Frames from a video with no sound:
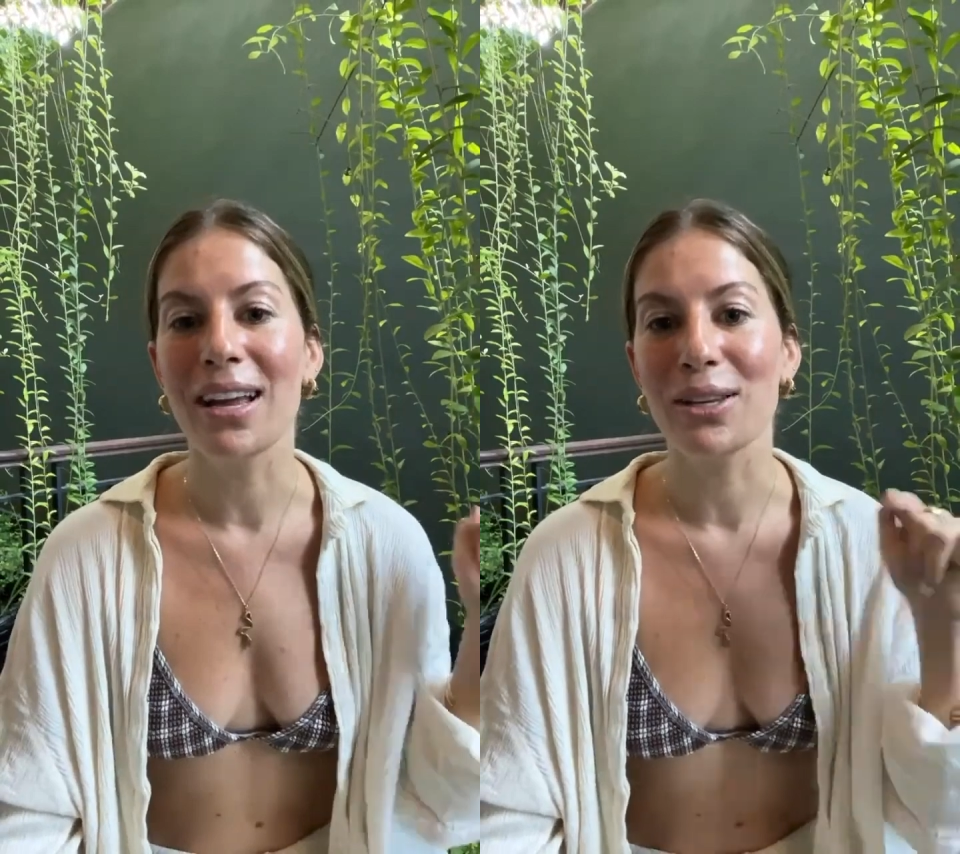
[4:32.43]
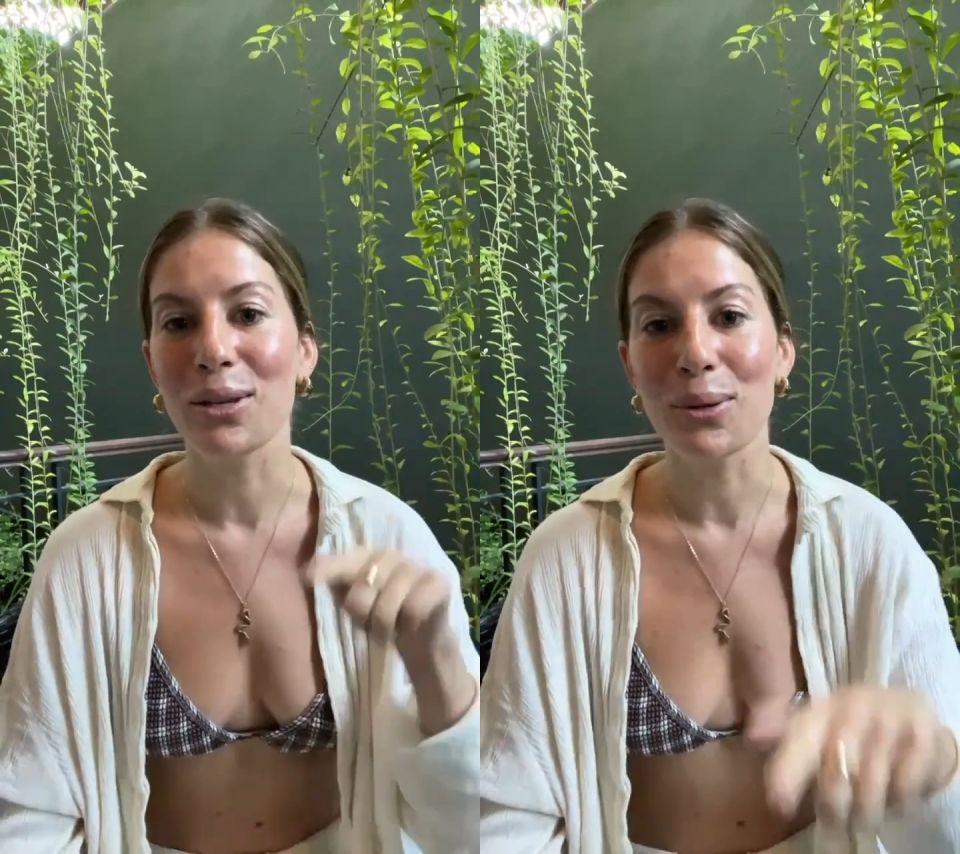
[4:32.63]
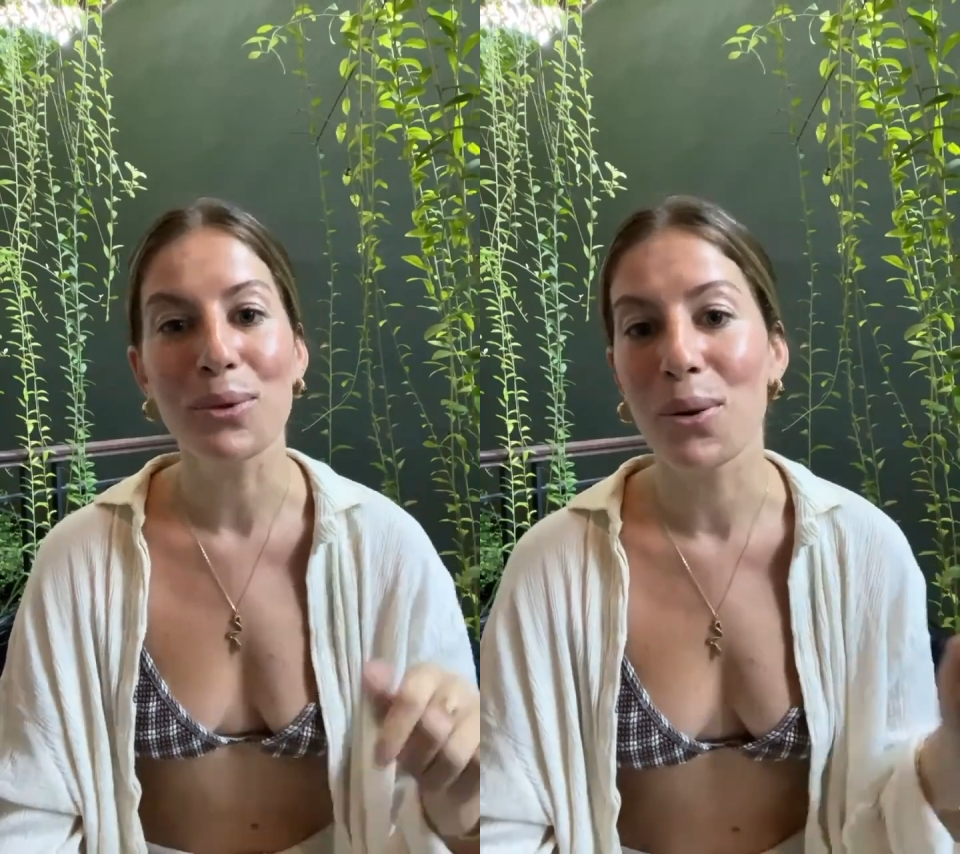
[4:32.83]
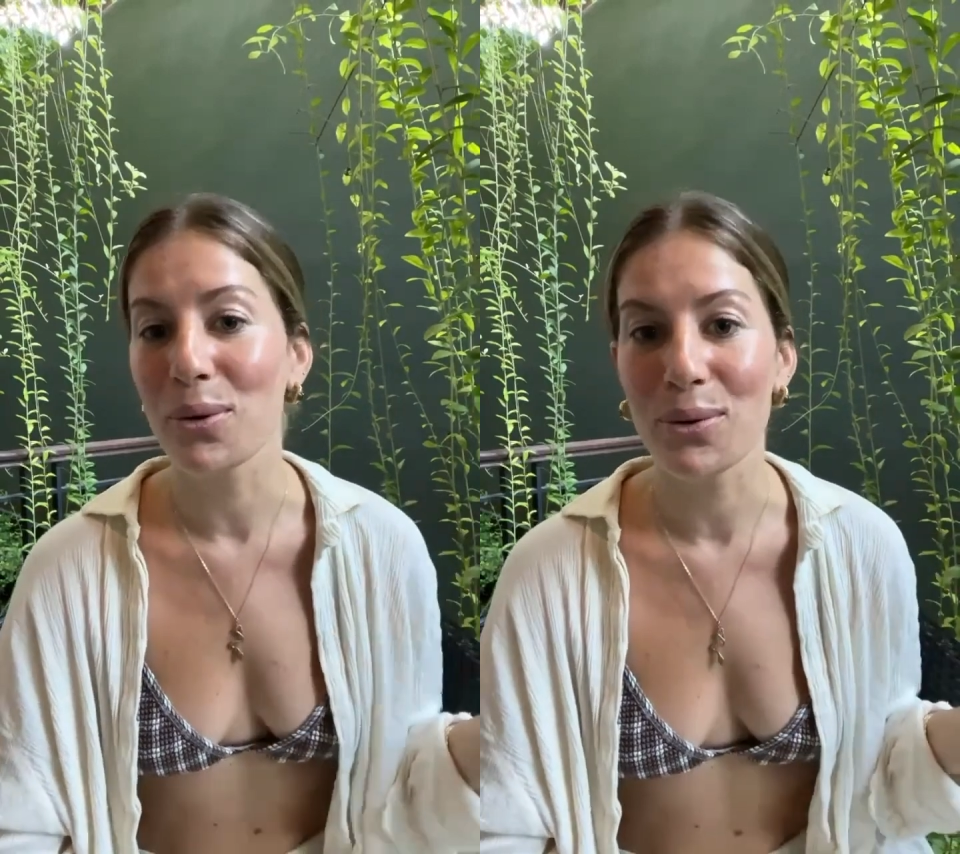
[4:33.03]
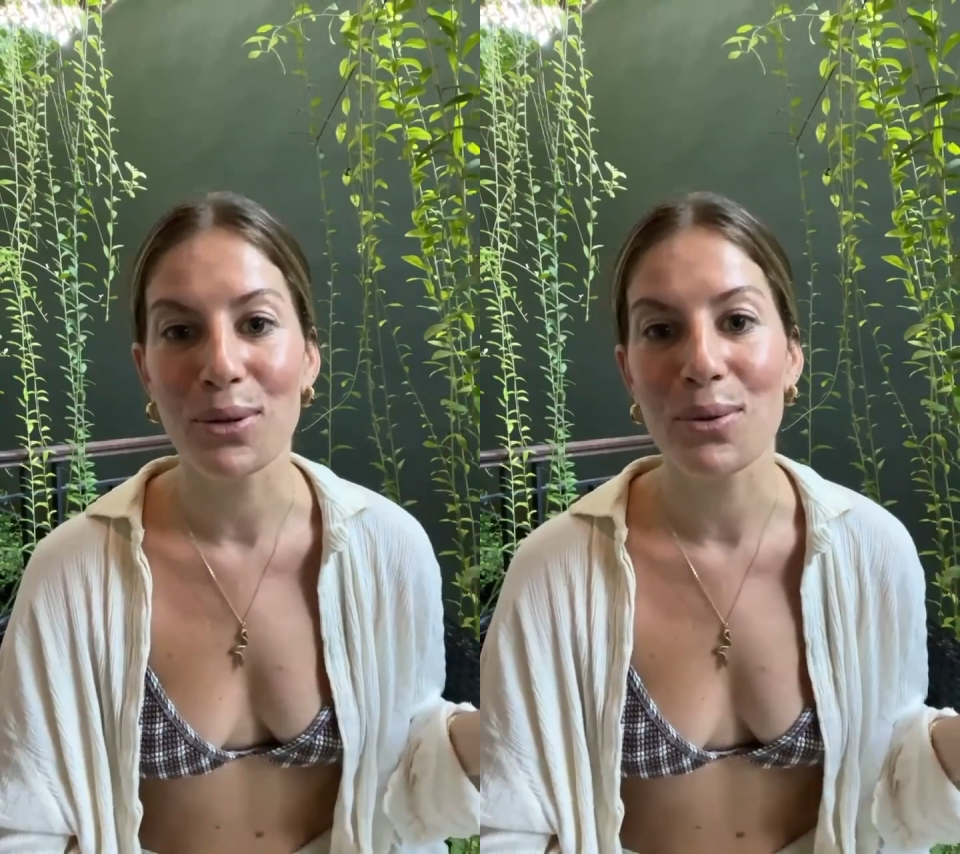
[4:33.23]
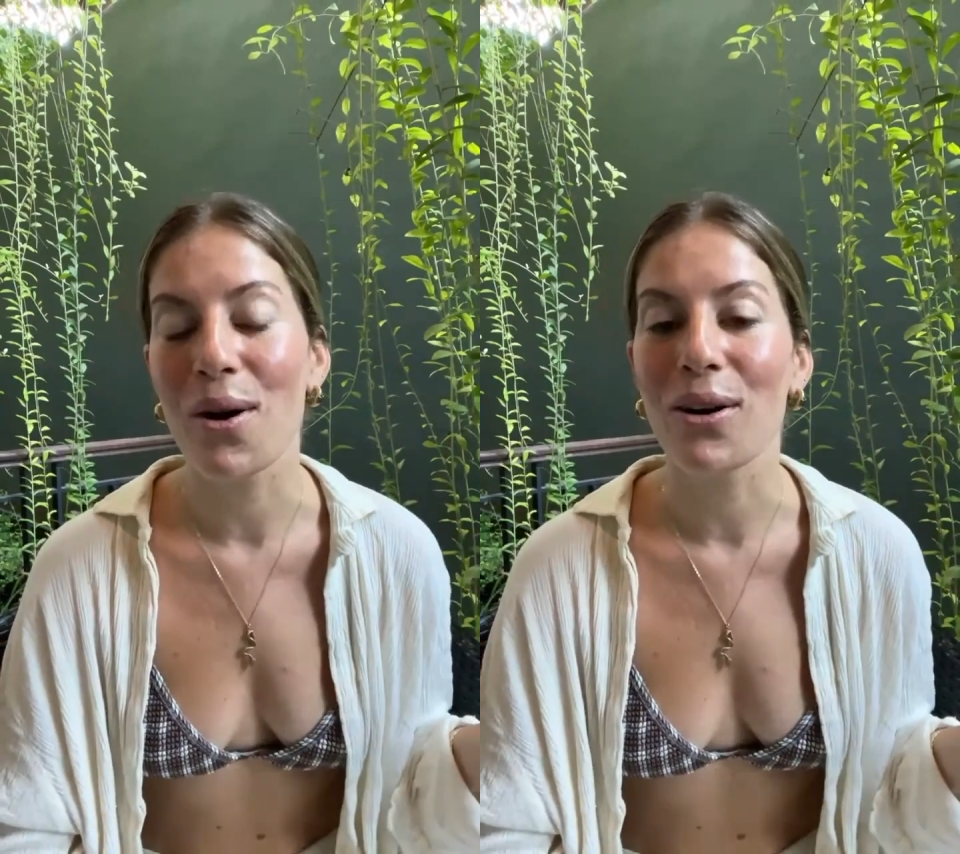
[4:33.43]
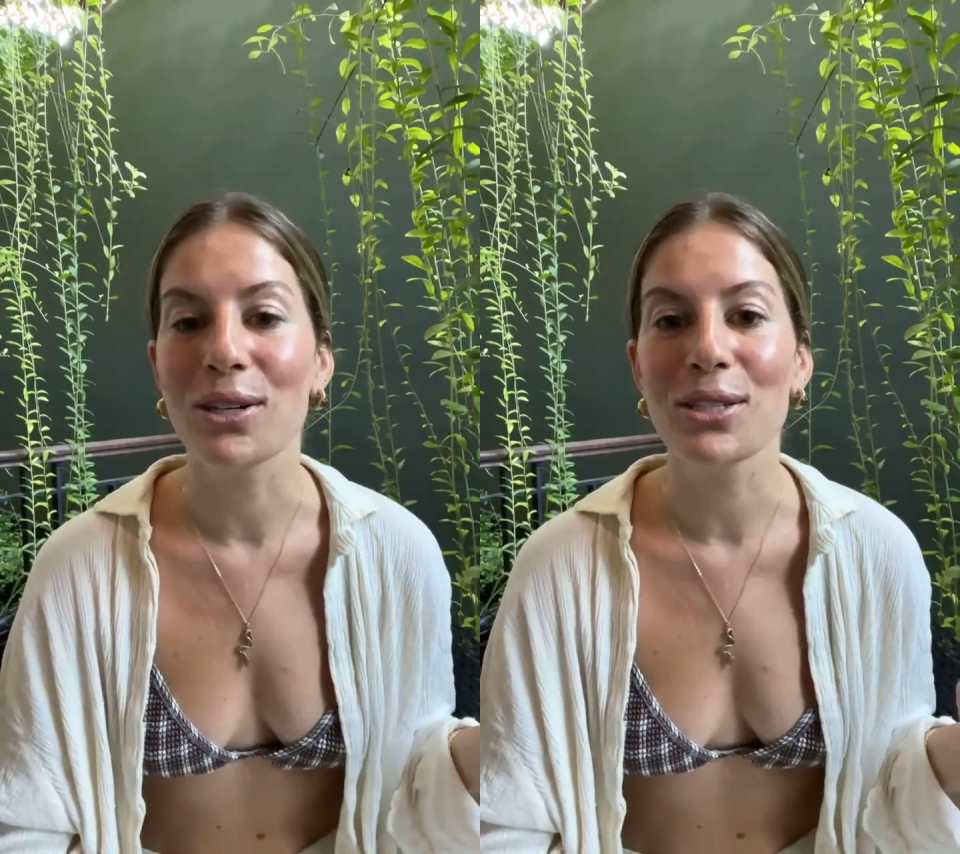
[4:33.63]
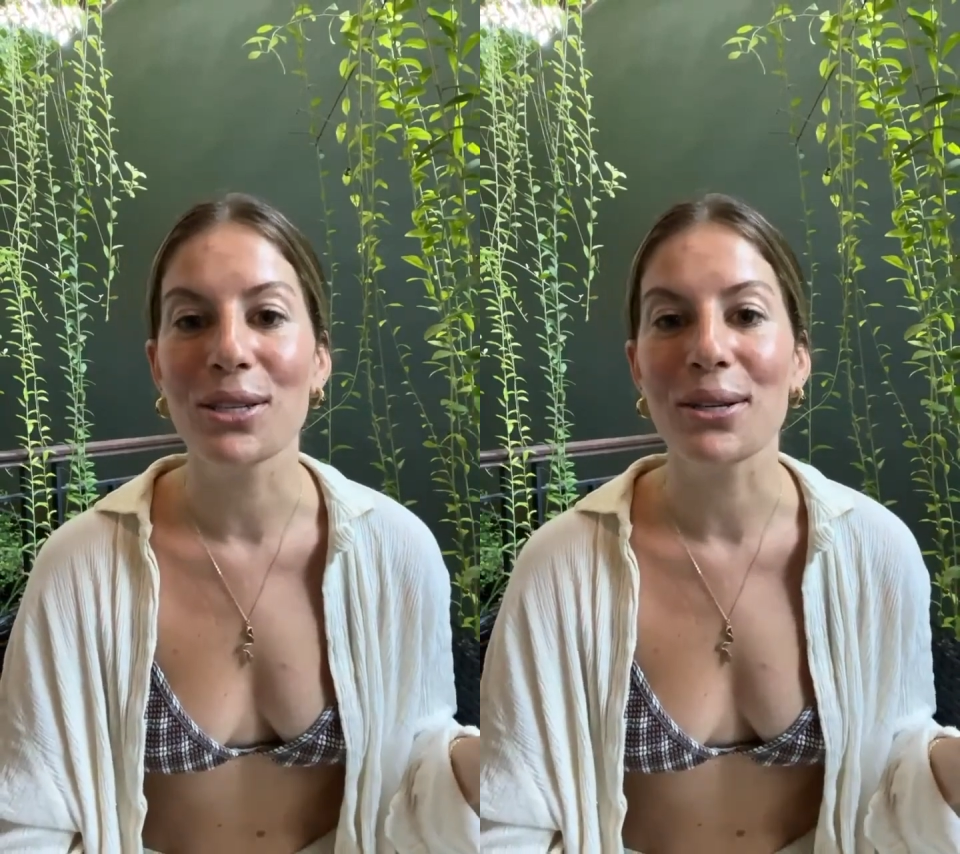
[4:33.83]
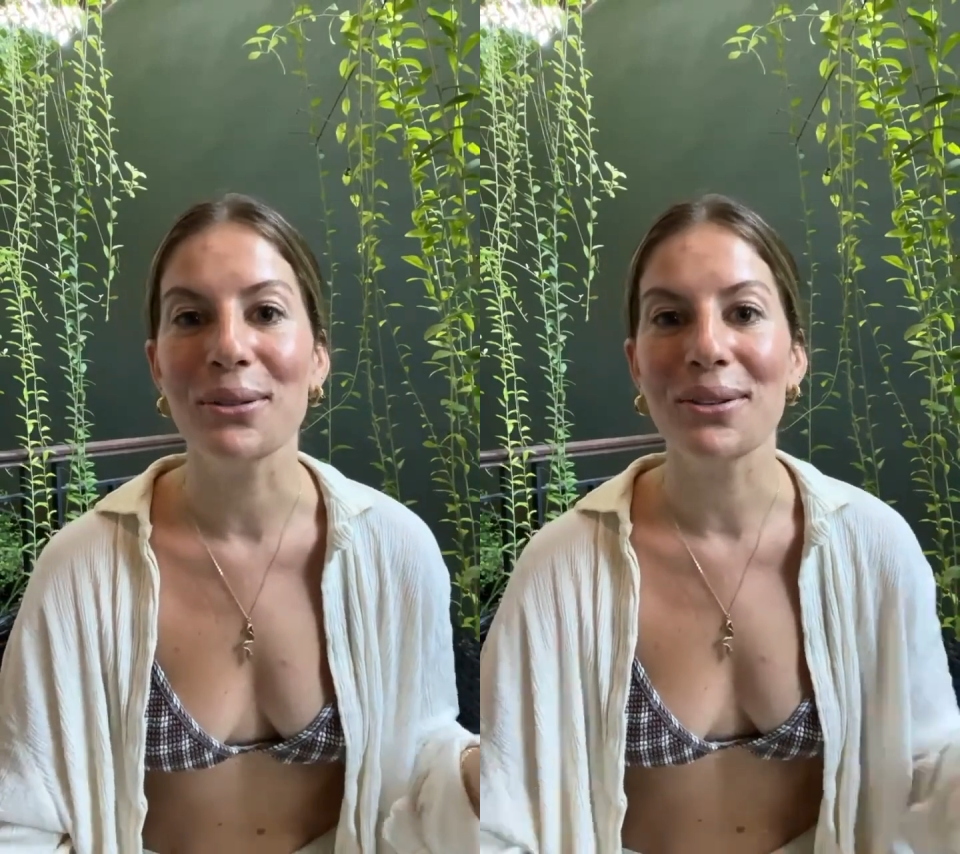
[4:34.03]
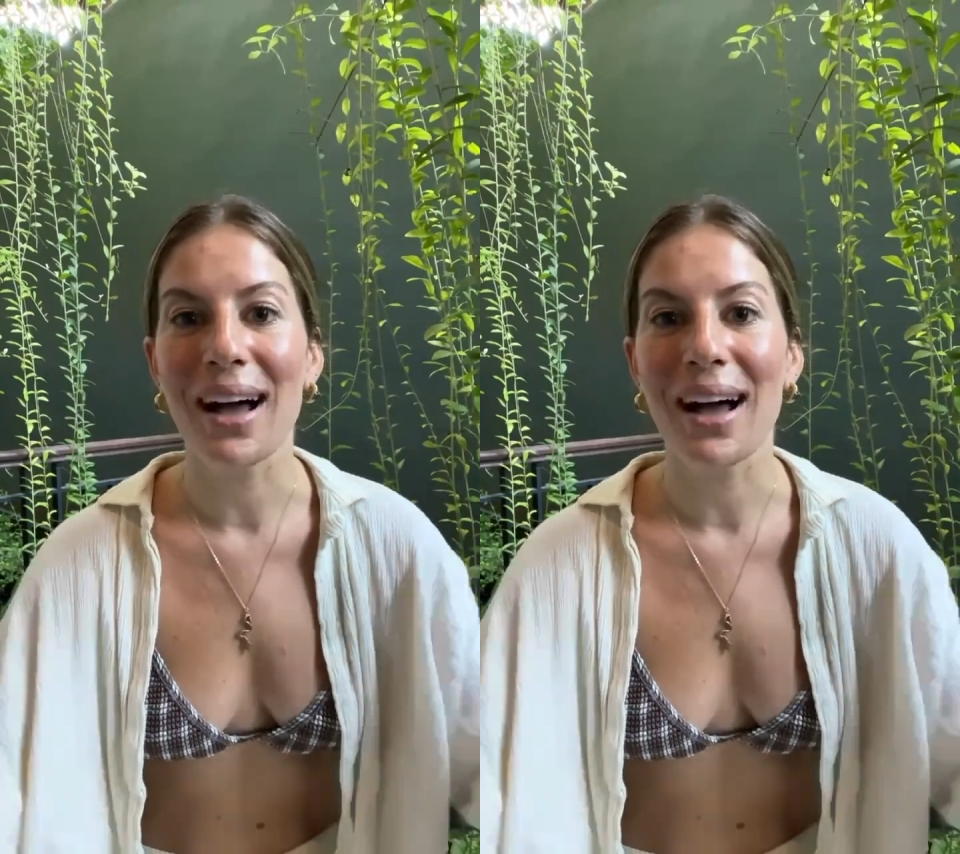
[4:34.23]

and you know who you are too.